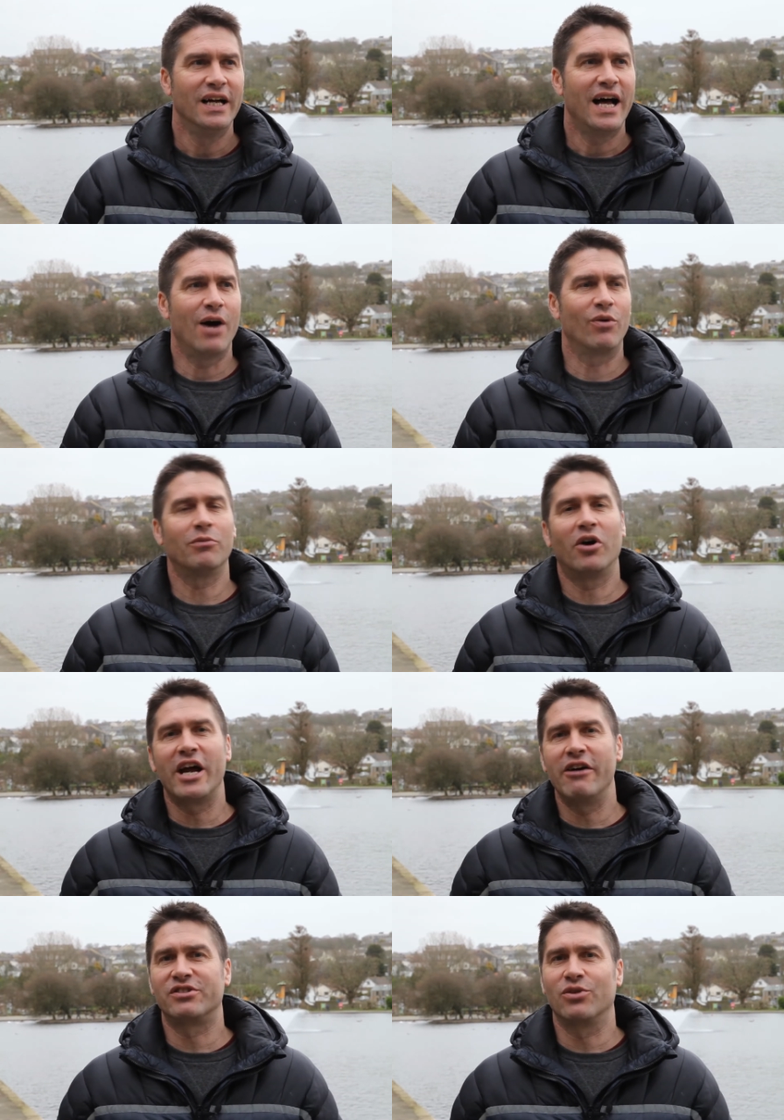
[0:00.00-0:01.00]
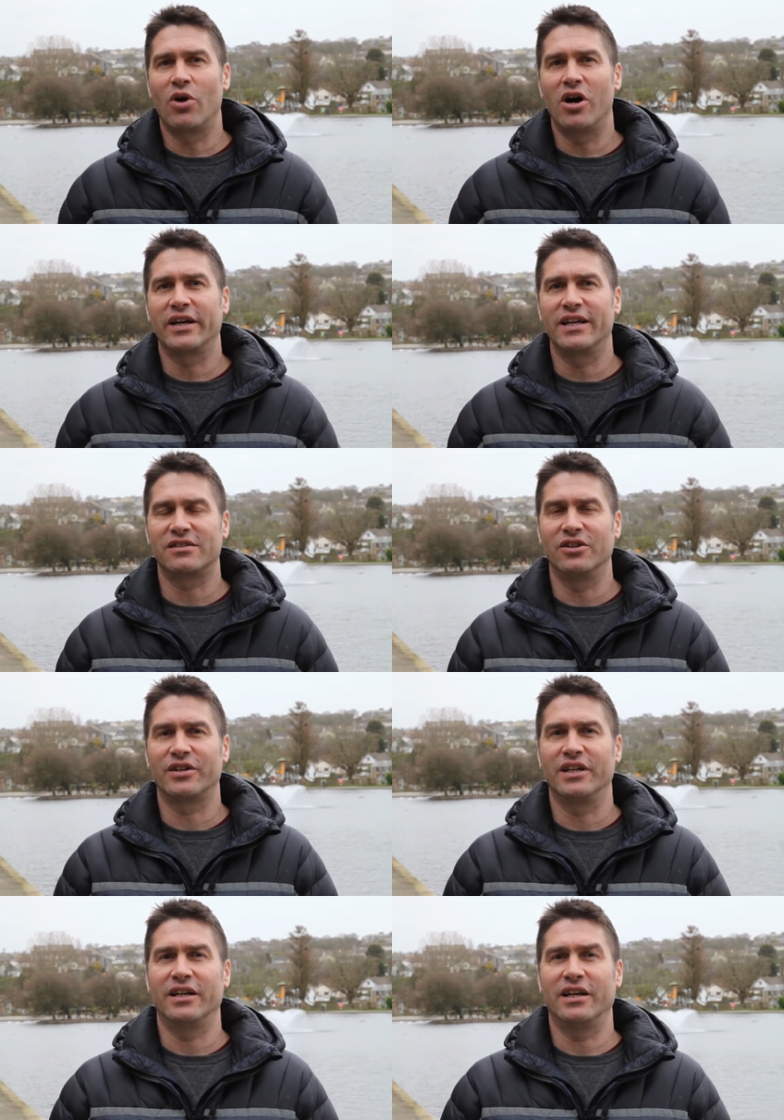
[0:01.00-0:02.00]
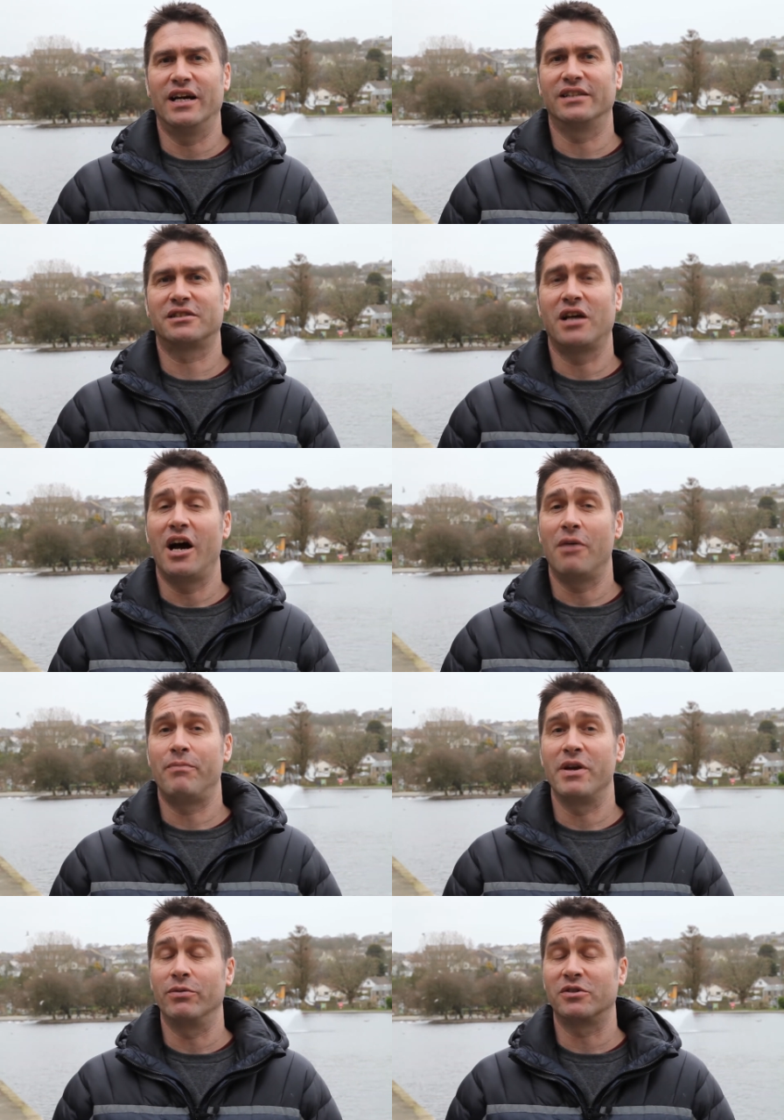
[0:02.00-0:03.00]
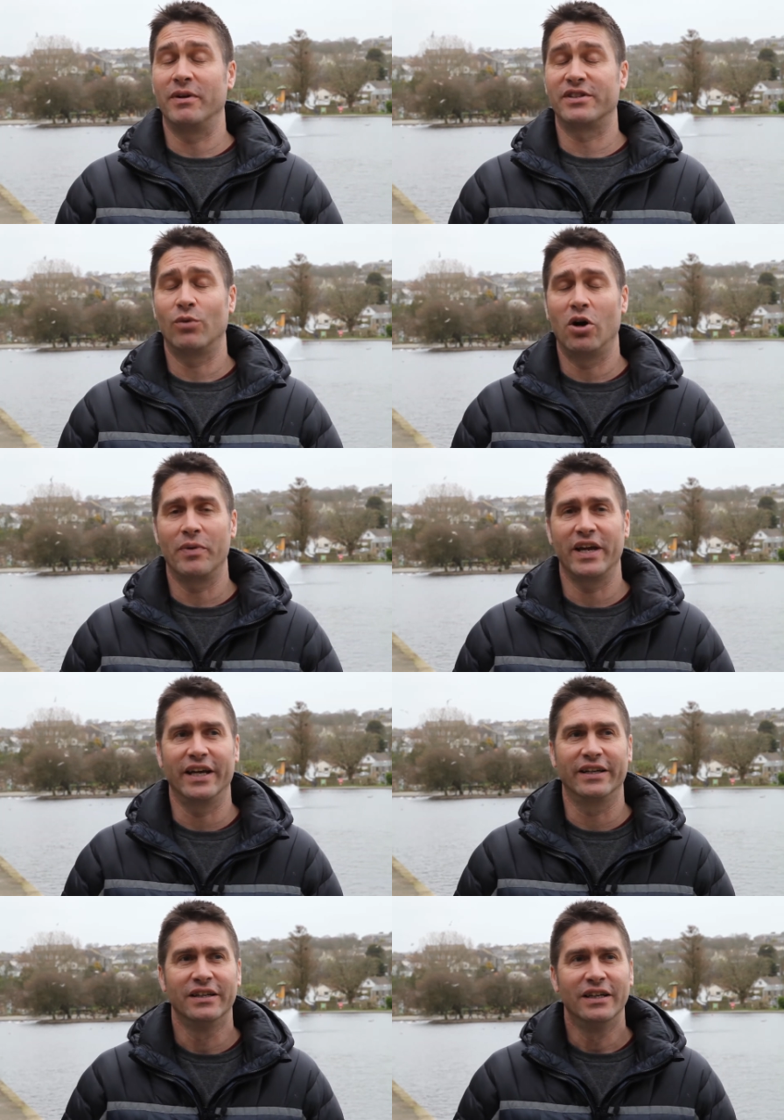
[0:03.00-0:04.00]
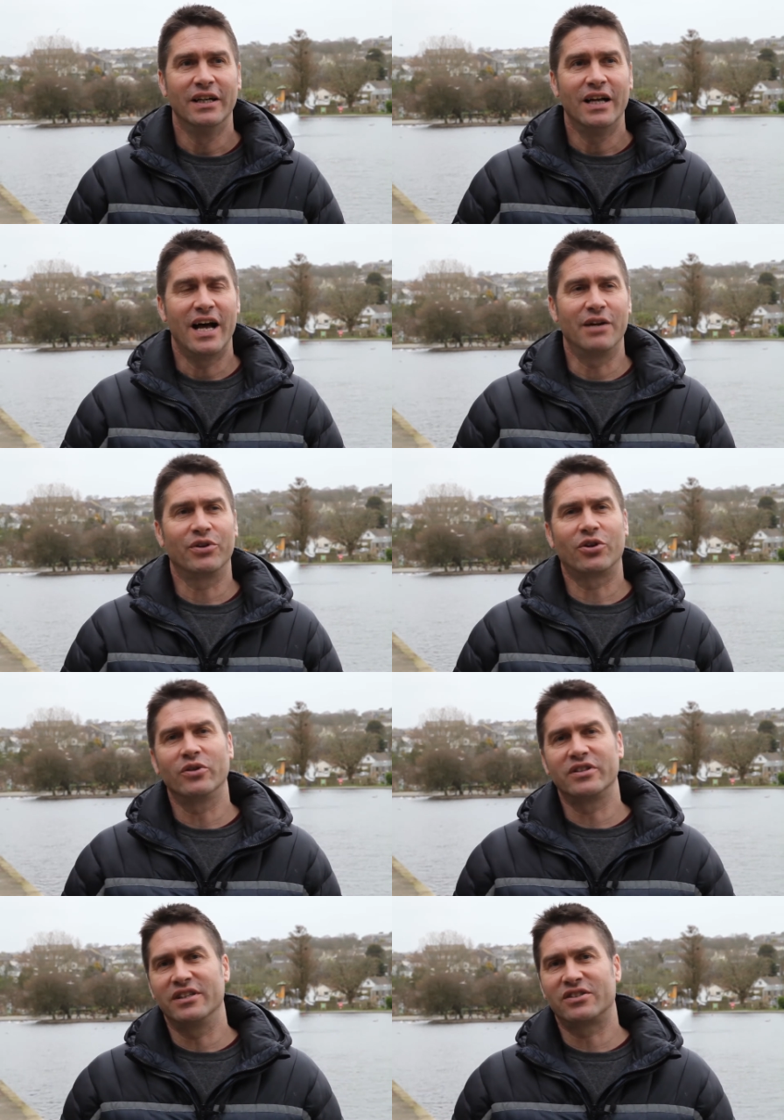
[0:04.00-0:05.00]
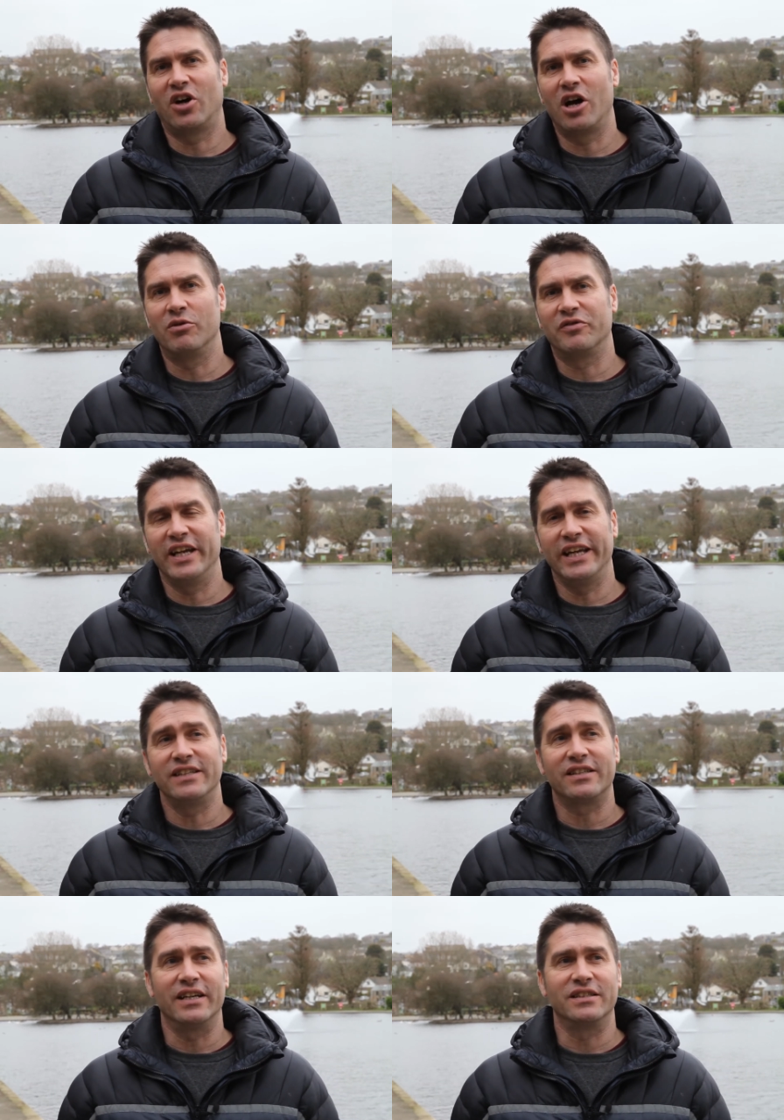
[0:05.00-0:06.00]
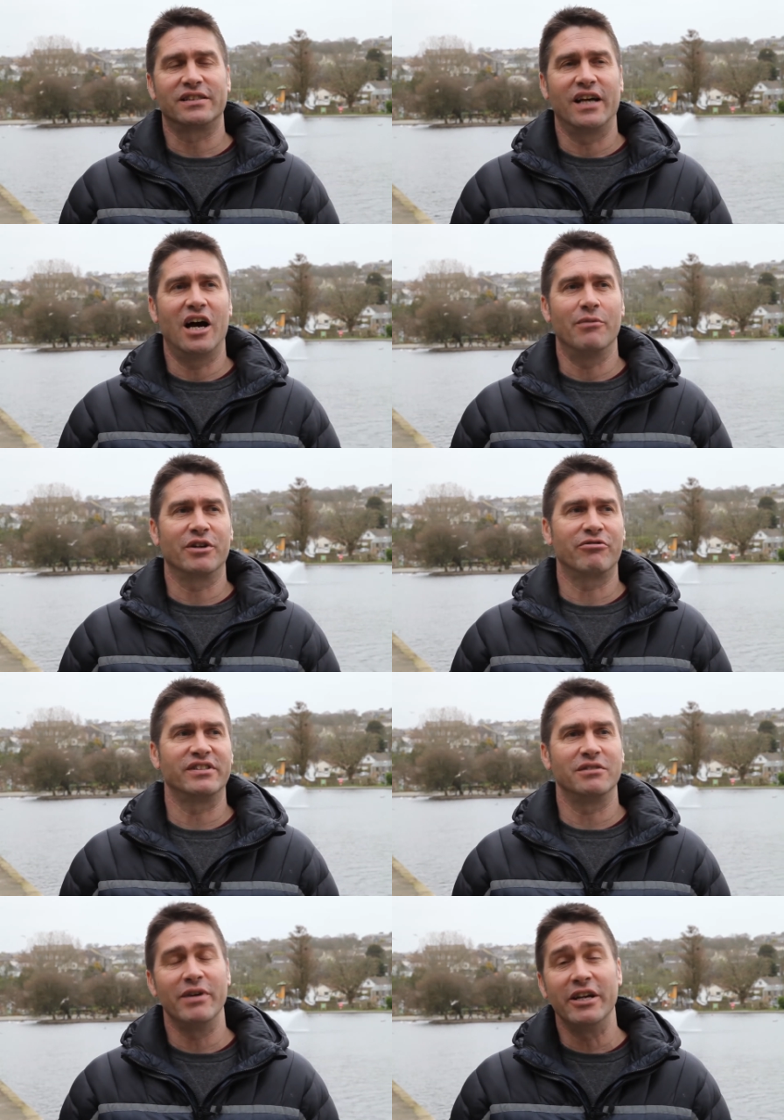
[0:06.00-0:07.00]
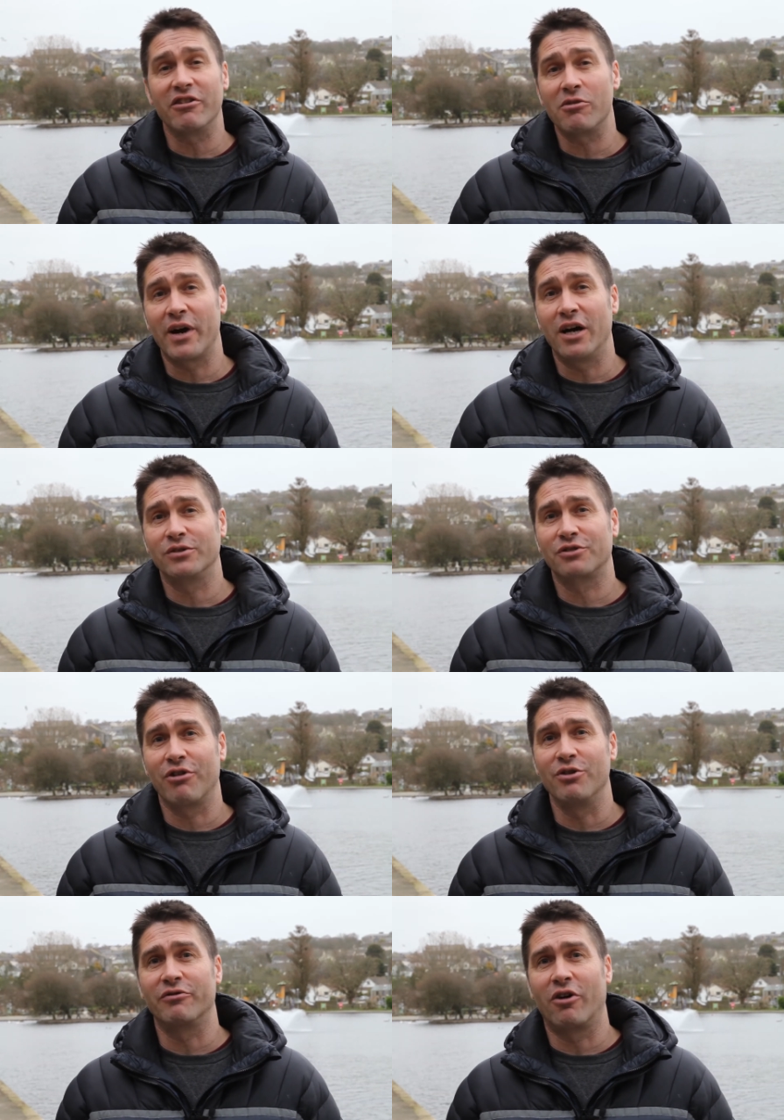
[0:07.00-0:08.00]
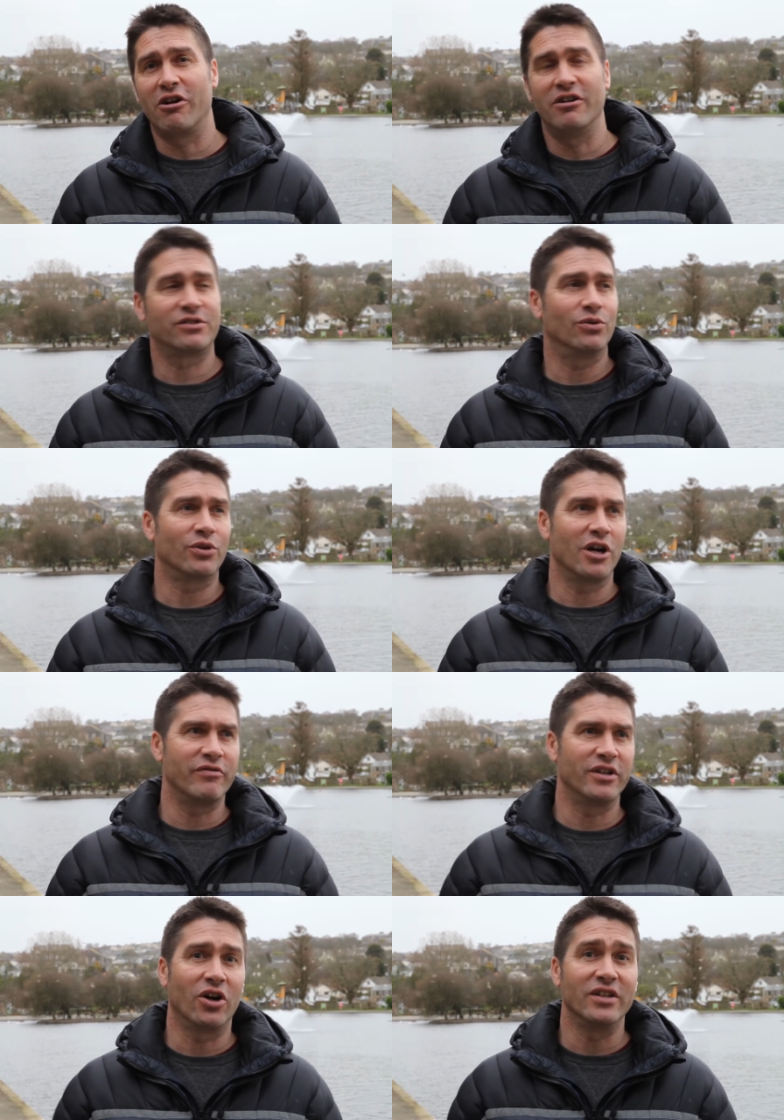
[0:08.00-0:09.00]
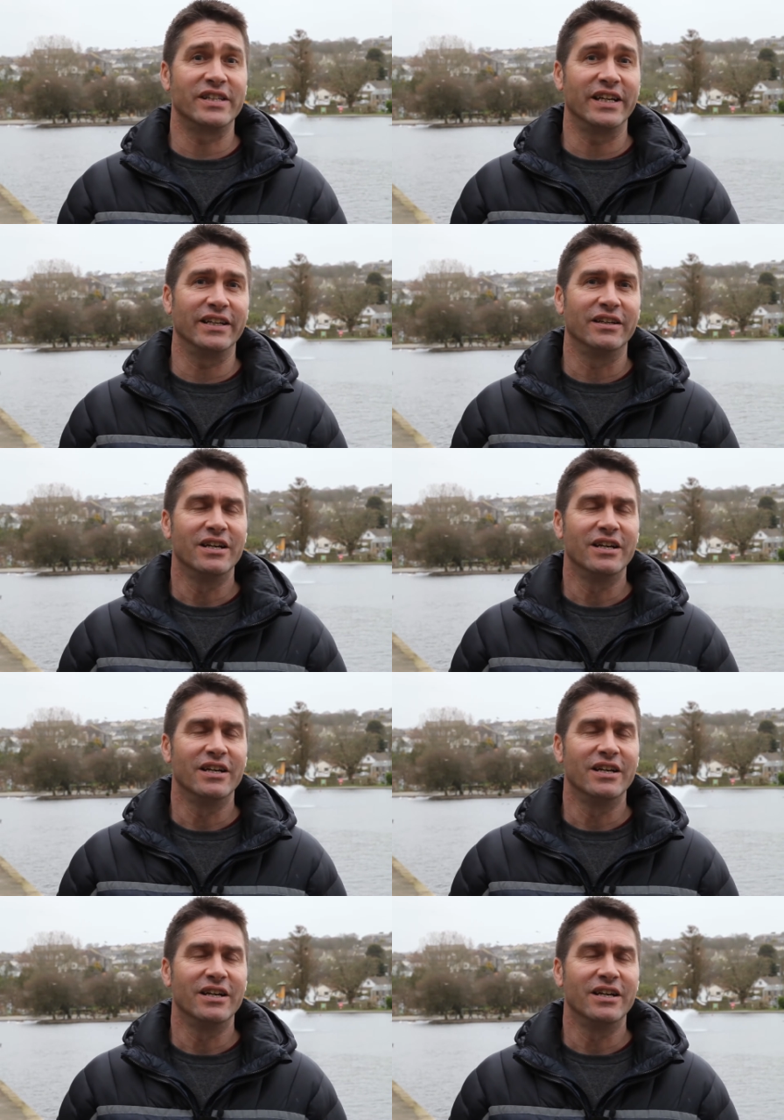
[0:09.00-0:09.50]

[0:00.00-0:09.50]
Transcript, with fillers: Uh, one of my areas of work is looking at, at uh, people's mental well-being. And we thought at this time of need and um, increasing media about coronavirus or COVID-19,